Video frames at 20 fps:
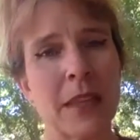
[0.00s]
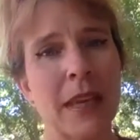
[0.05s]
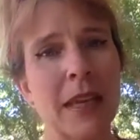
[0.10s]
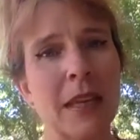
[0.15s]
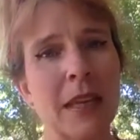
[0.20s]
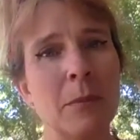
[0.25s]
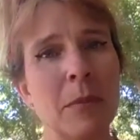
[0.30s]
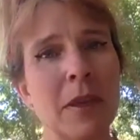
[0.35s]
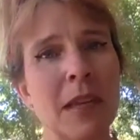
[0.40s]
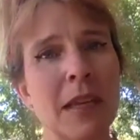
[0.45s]

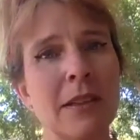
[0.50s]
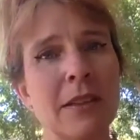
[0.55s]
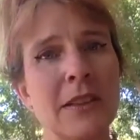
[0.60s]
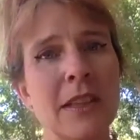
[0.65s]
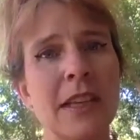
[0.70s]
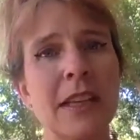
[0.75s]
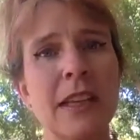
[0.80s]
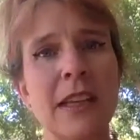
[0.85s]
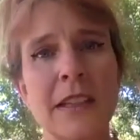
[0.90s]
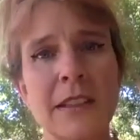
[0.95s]
It means
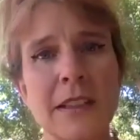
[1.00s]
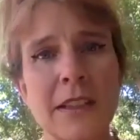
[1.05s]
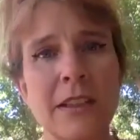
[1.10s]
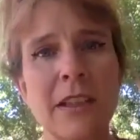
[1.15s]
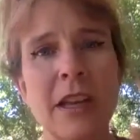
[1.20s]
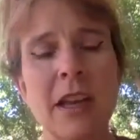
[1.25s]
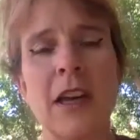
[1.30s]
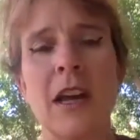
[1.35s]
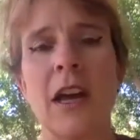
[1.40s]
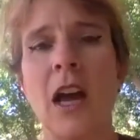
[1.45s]
that it isn't
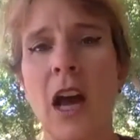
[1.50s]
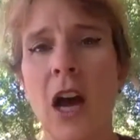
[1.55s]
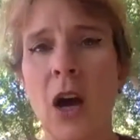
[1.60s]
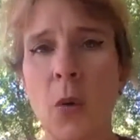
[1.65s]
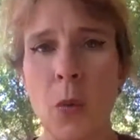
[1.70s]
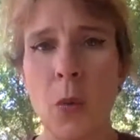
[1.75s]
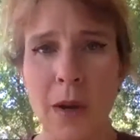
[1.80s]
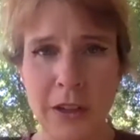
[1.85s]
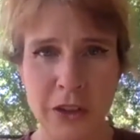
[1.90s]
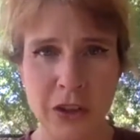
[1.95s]
a
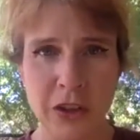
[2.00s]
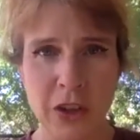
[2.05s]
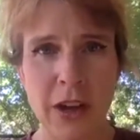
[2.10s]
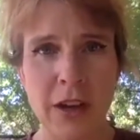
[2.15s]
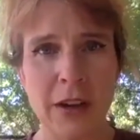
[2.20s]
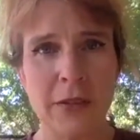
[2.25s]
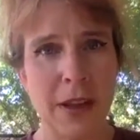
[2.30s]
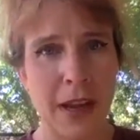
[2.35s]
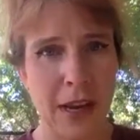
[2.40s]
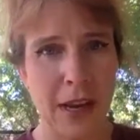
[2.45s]
one shot
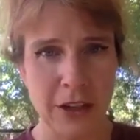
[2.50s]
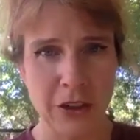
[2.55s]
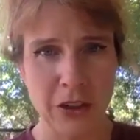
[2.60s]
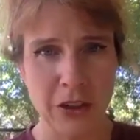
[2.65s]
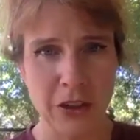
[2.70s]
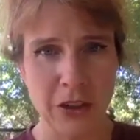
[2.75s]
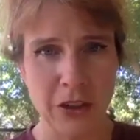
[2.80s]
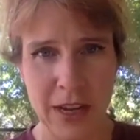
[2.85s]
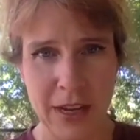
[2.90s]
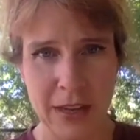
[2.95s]
of a
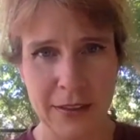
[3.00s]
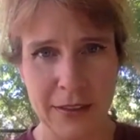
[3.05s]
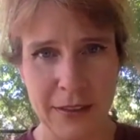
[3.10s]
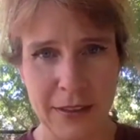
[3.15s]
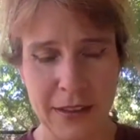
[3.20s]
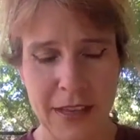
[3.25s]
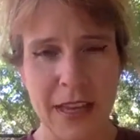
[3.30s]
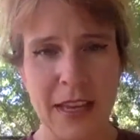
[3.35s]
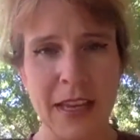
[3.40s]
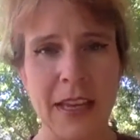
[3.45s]
hashtag.
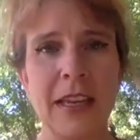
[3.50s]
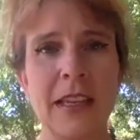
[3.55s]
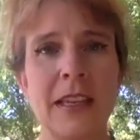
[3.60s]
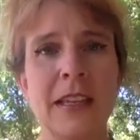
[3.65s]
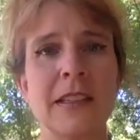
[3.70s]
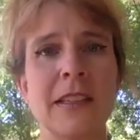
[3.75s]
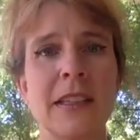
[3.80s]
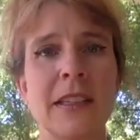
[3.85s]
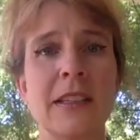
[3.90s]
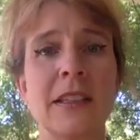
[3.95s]
It
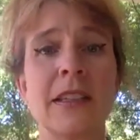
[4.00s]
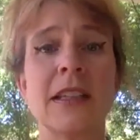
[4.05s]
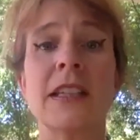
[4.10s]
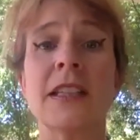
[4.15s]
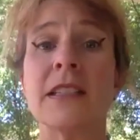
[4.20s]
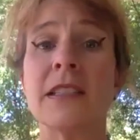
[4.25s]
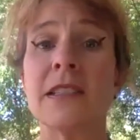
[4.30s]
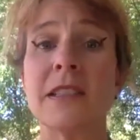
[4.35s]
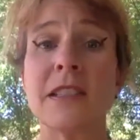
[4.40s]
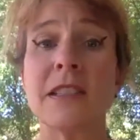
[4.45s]
isn't
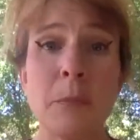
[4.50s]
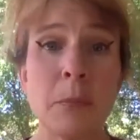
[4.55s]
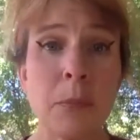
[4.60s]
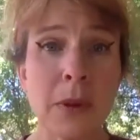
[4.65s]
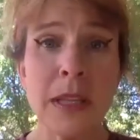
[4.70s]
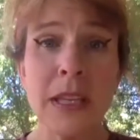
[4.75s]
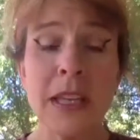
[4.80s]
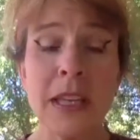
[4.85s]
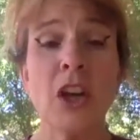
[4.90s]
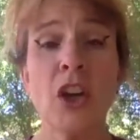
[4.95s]

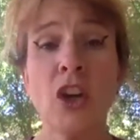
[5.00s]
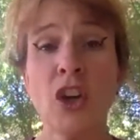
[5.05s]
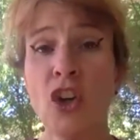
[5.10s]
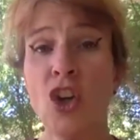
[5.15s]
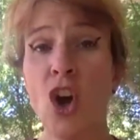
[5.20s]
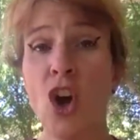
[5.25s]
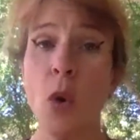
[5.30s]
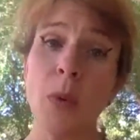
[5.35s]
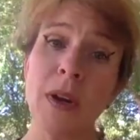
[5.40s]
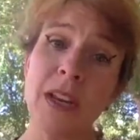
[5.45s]
simply
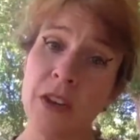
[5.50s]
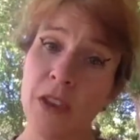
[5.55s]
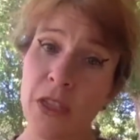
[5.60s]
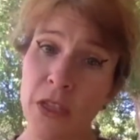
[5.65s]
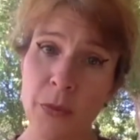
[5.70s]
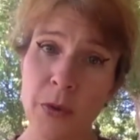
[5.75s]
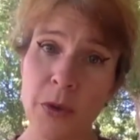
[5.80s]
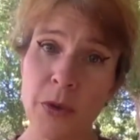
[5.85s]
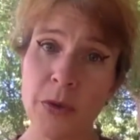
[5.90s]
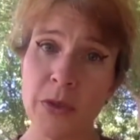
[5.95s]
going
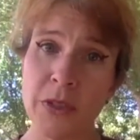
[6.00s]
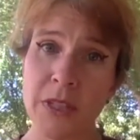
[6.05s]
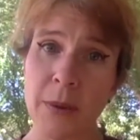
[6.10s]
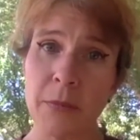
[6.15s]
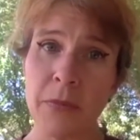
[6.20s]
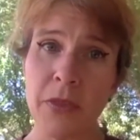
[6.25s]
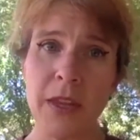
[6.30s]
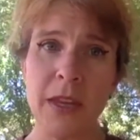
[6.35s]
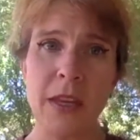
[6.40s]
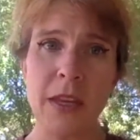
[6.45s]
through
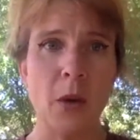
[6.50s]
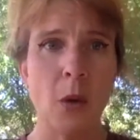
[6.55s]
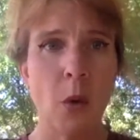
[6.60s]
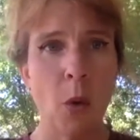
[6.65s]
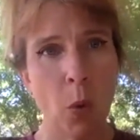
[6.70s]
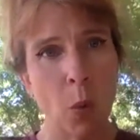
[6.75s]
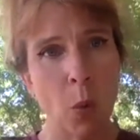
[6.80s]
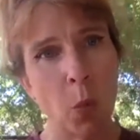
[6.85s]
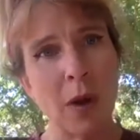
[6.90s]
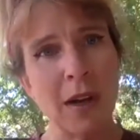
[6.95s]
something
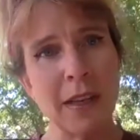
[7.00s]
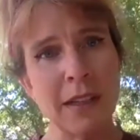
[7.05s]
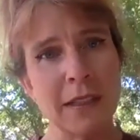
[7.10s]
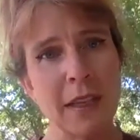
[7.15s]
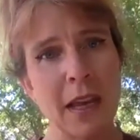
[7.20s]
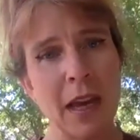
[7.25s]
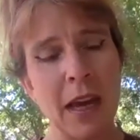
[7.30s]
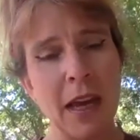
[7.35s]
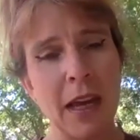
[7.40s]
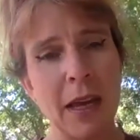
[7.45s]
one
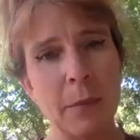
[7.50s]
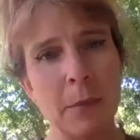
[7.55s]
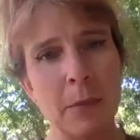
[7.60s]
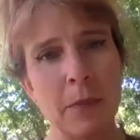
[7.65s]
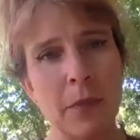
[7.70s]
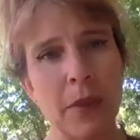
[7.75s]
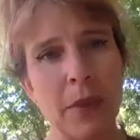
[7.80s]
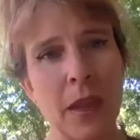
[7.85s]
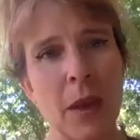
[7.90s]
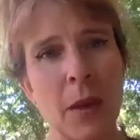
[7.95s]
time,
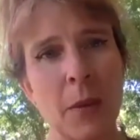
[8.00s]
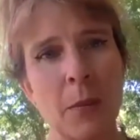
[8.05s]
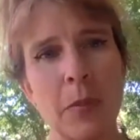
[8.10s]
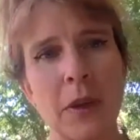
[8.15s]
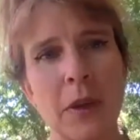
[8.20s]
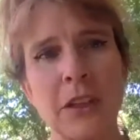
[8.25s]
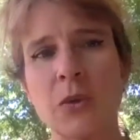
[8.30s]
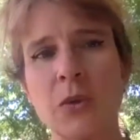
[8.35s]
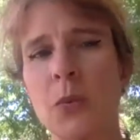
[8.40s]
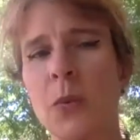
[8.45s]
but
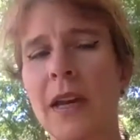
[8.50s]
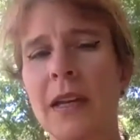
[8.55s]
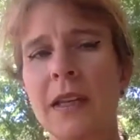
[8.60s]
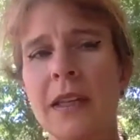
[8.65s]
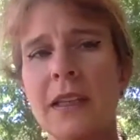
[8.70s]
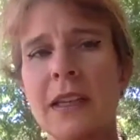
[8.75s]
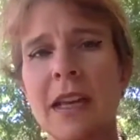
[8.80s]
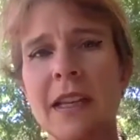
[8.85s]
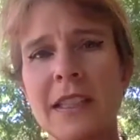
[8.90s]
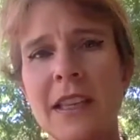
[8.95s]
it's
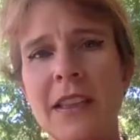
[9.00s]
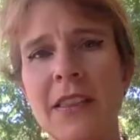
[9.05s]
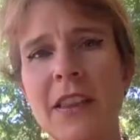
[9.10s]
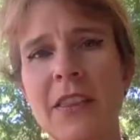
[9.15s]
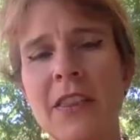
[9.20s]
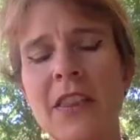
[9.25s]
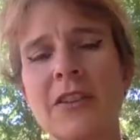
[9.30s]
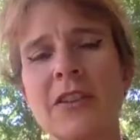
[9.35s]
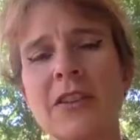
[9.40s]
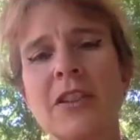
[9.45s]
recognizing that
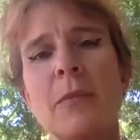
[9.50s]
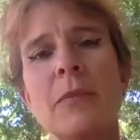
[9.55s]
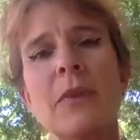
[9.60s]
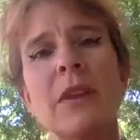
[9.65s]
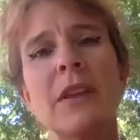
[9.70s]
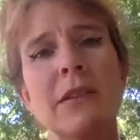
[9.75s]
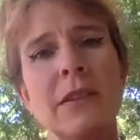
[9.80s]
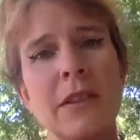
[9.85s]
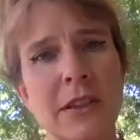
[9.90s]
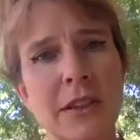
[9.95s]
there's
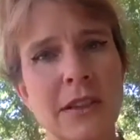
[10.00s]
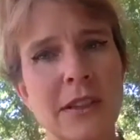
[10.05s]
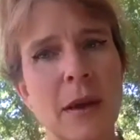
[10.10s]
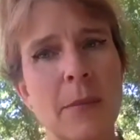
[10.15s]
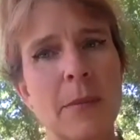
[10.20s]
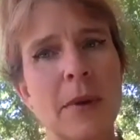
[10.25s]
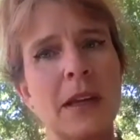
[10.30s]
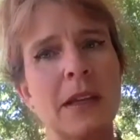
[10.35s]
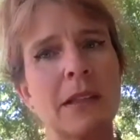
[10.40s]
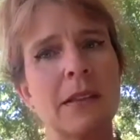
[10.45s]
something
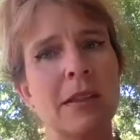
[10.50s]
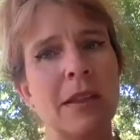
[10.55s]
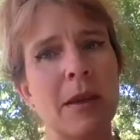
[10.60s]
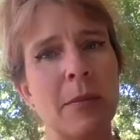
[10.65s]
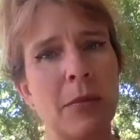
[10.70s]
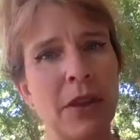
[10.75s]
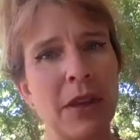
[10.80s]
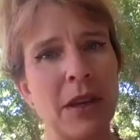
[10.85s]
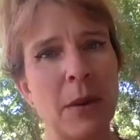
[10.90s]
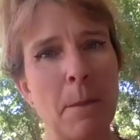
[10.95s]
systemic and
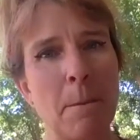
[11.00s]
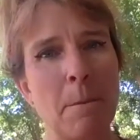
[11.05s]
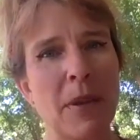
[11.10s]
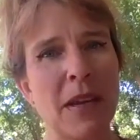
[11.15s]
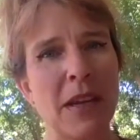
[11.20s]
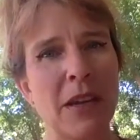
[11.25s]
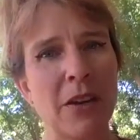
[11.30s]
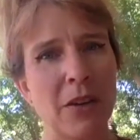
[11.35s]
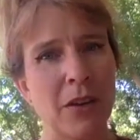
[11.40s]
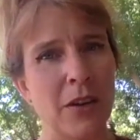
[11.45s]
something
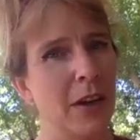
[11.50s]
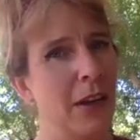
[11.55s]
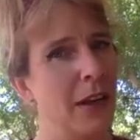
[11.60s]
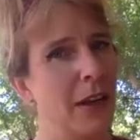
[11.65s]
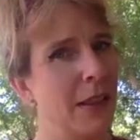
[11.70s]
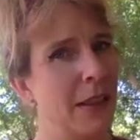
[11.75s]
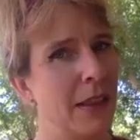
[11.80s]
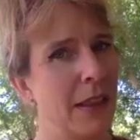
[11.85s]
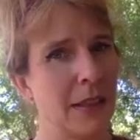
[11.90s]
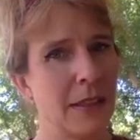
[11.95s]
bigger
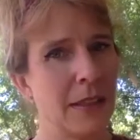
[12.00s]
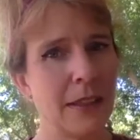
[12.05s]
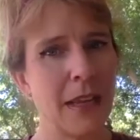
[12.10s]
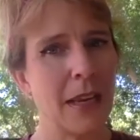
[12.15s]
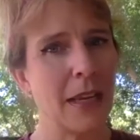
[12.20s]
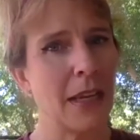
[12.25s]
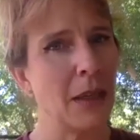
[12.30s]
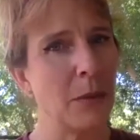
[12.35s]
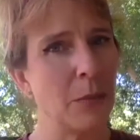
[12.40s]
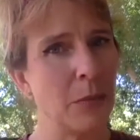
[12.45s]
that's
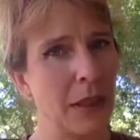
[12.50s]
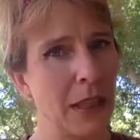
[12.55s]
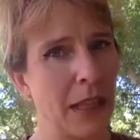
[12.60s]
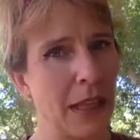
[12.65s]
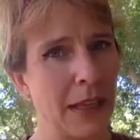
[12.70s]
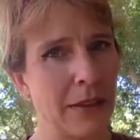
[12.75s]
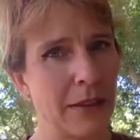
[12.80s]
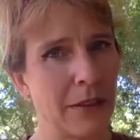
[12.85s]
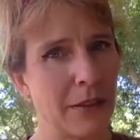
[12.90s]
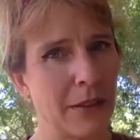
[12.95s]
taking
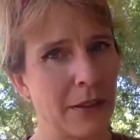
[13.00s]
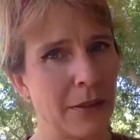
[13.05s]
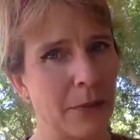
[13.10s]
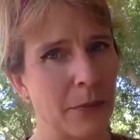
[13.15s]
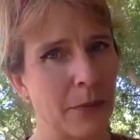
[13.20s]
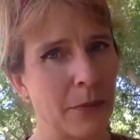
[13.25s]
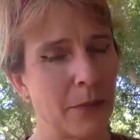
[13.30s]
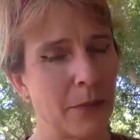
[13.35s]
place.